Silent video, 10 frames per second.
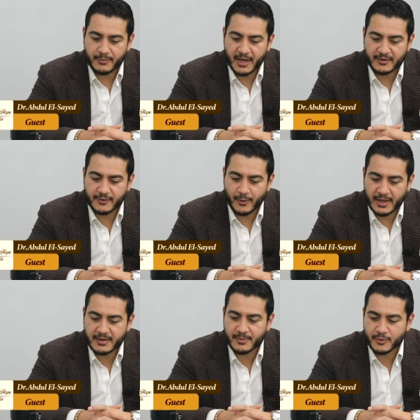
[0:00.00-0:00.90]
And so
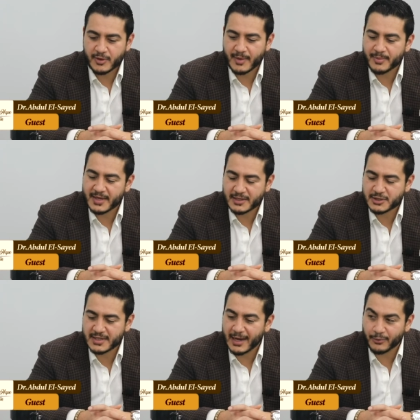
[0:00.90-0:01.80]
ended up doing my
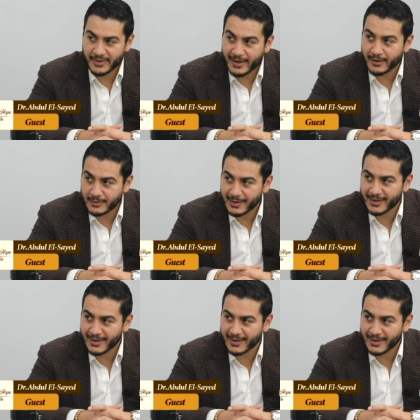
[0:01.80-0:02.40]
PhD out there.